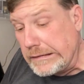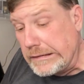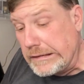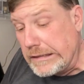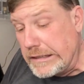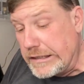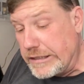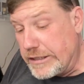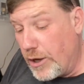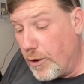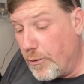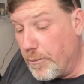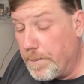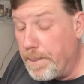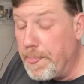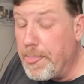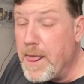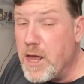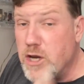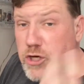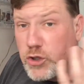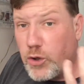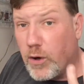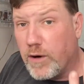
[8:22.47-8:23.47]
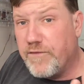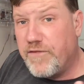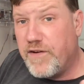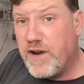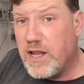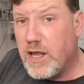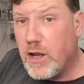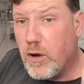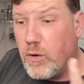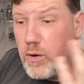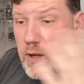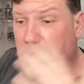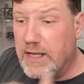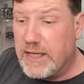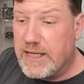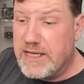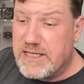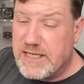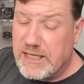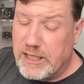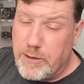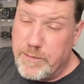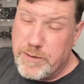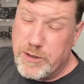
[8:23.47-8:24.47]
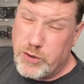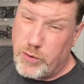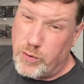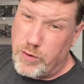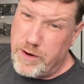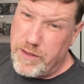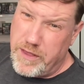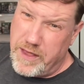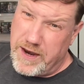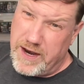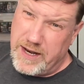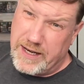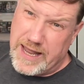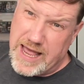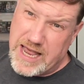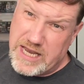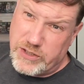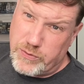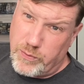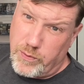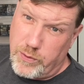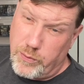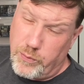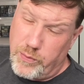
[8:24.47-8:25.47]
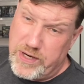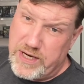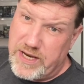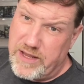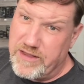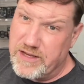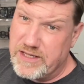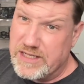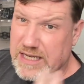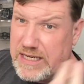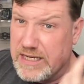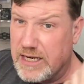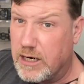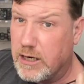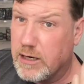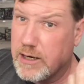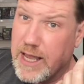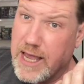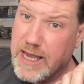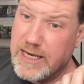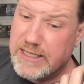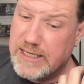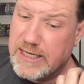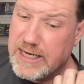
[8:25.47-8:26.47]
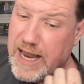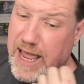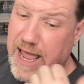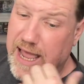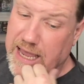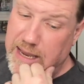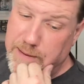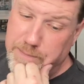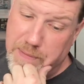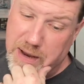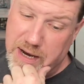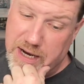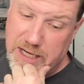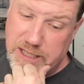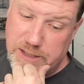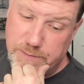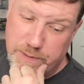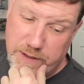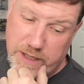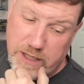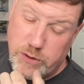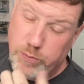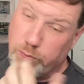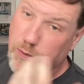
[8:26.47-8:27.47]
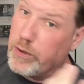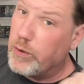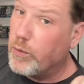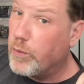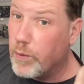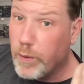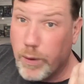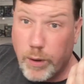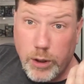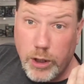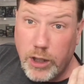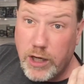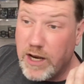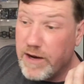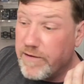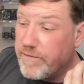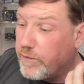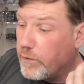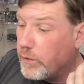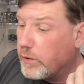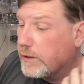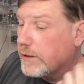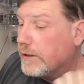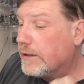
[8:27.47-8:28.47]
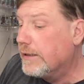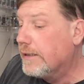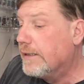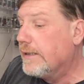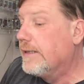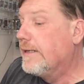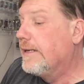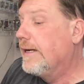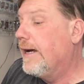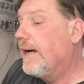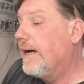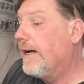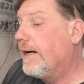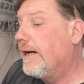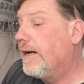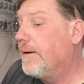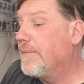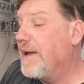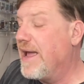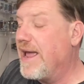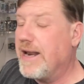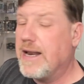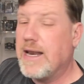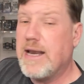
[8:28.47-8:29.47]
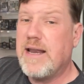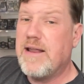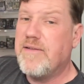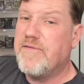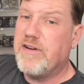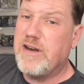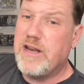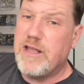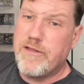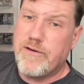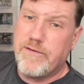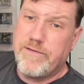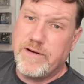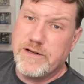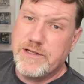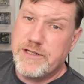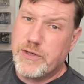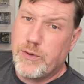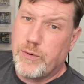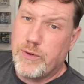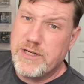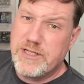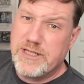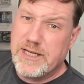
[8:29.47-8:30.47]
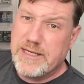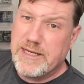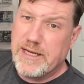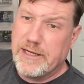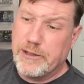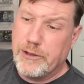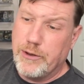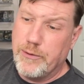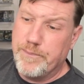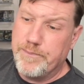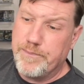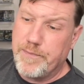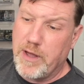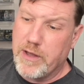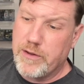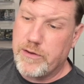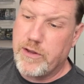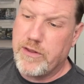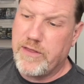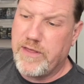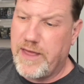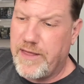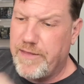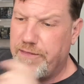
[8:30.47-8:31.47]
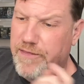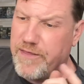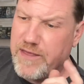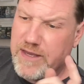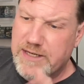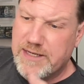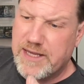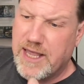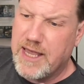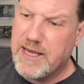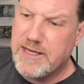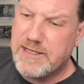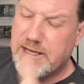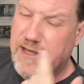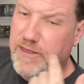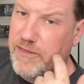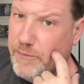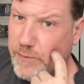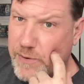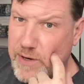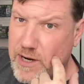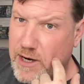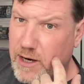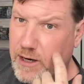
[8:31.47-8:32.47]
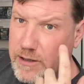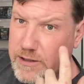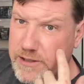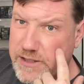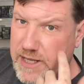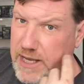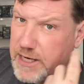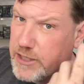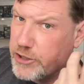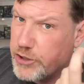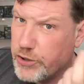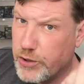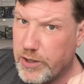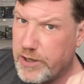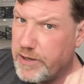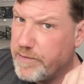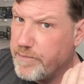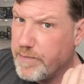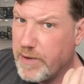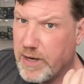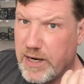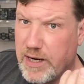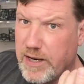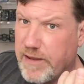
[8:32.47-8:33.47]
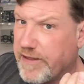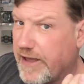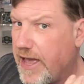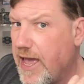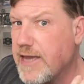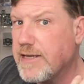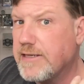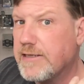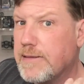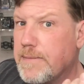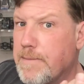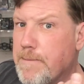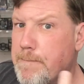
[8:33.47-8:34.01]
So, short video, at least a little bit shorter than the last one. We did this entire case in 8 minutes because we knew what we were looking for. And I didn't have any other fun stories to tell you, other than this case had 3 cars that shouldn't have been in the case.